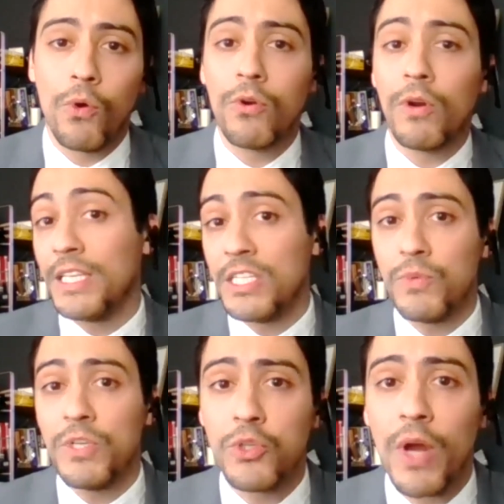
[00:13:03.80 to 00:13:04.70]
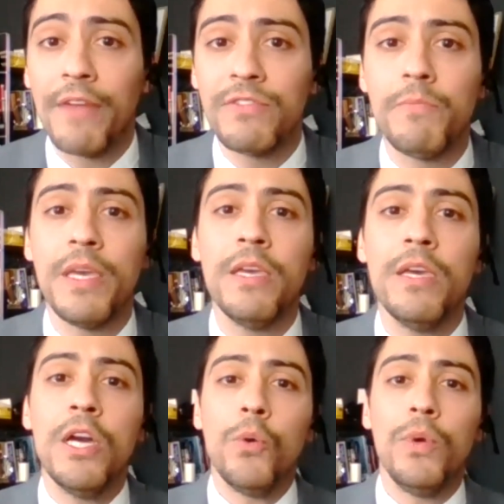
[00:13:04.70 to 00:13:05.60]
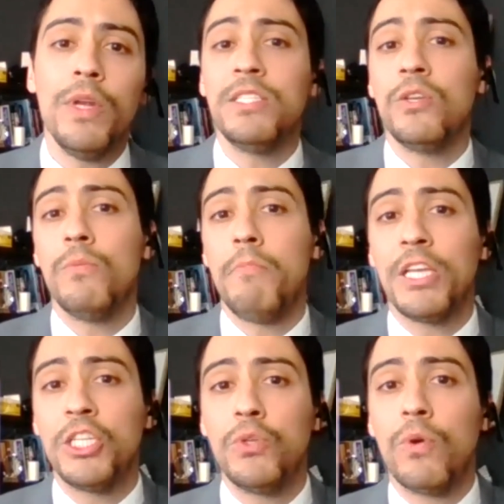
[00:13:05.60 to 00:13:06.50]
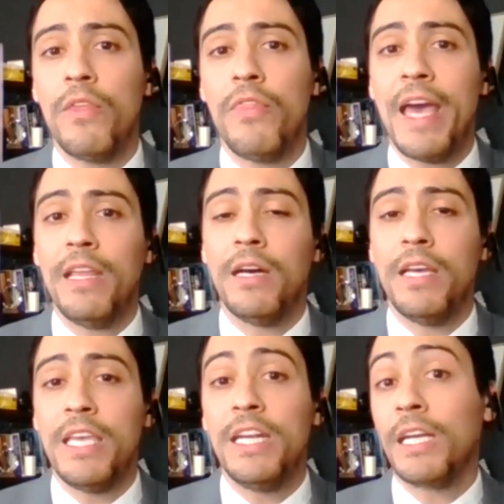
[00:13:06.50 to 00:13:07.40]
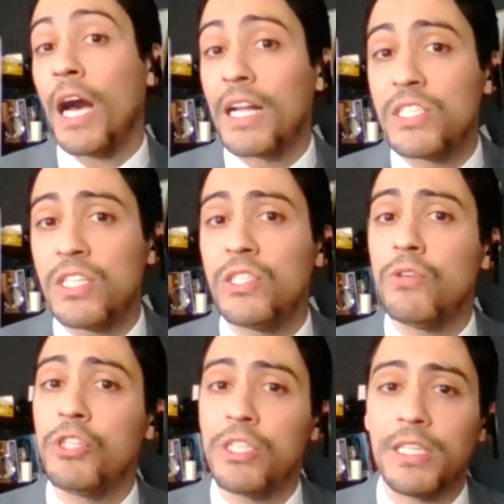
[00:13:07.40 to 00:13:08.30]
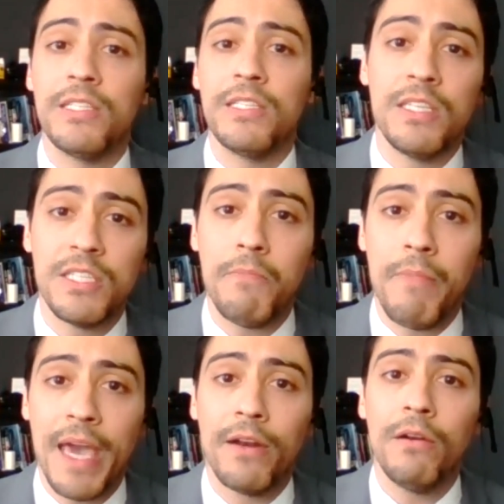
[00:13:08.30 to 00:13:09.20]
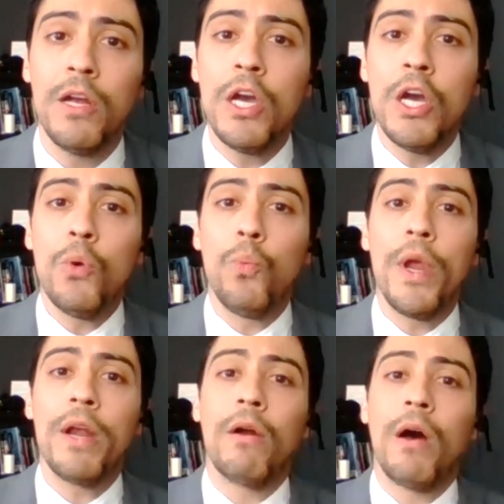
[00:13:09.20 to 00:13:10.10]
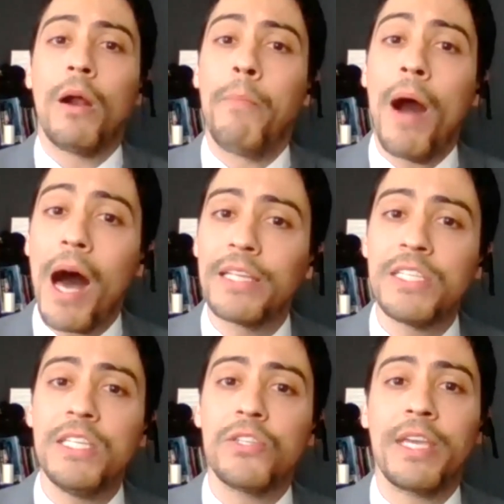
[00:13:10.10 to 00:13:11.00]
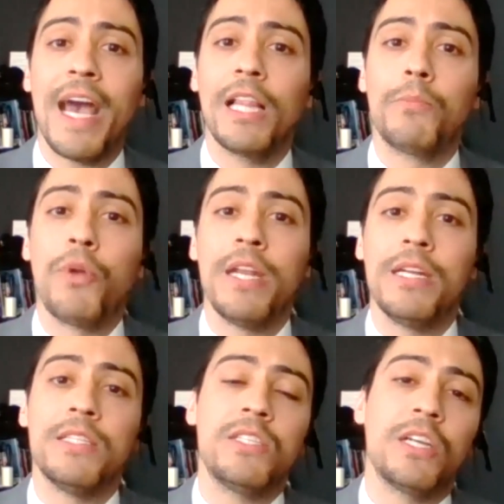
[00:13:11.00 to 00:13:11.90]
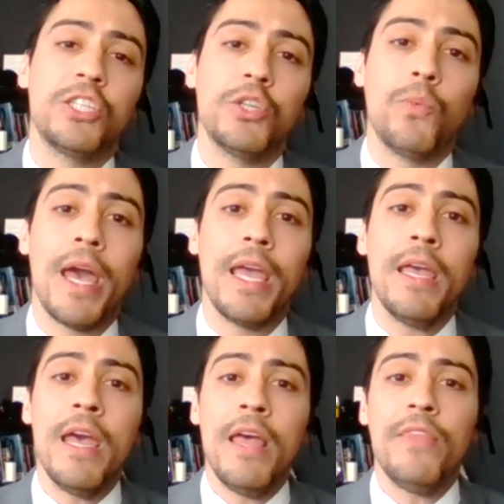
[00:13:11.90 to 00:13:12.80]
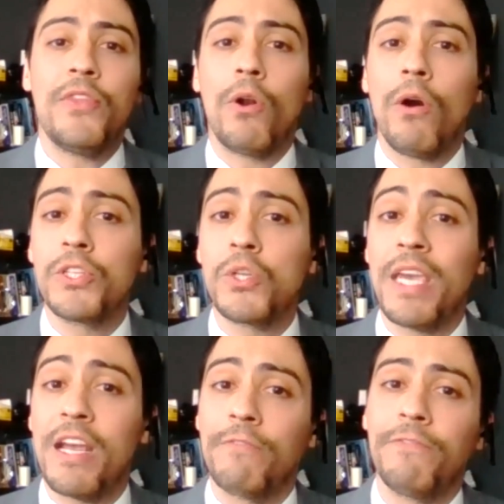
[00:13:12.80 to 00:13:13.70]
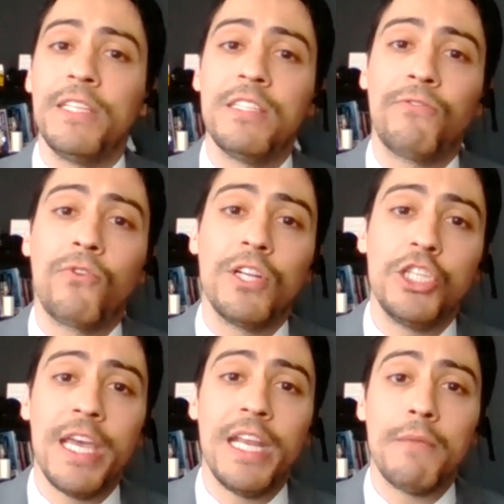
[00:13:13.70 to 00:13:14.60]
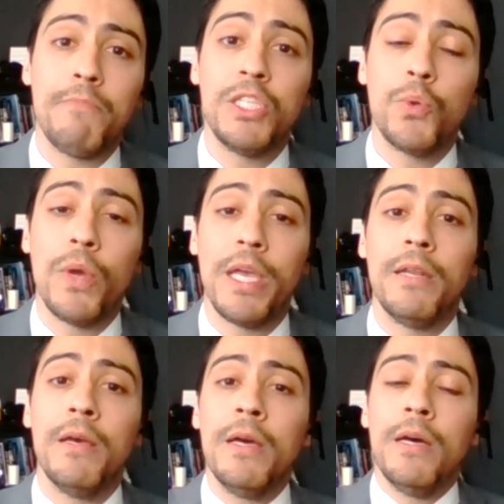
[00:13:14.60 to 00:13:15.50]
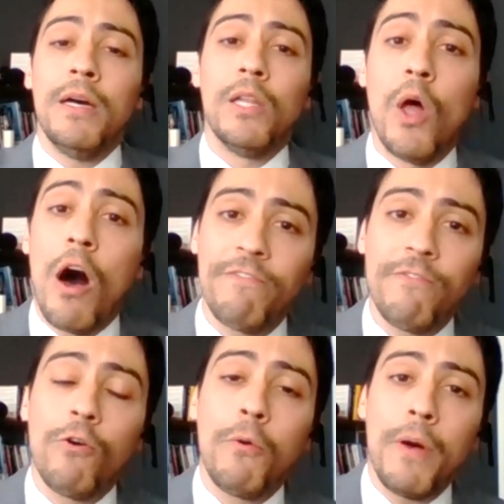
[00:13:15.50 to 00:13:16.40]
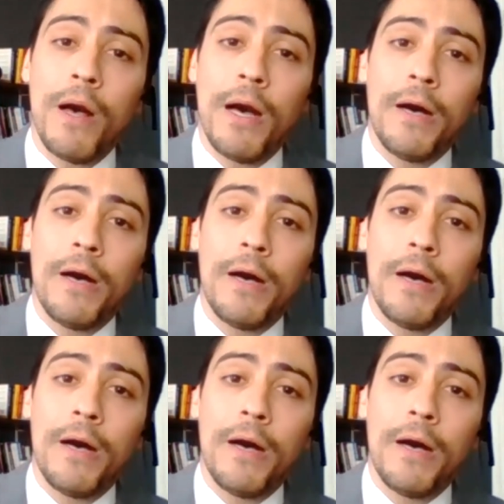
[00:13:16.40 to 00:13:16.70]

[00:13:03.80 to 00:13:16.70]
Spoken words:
order, at least we strive to be, we need to make sure that in a constitutionally consistent manner, our policies are calibrated in such a way that they're also carefully differentiating between lawful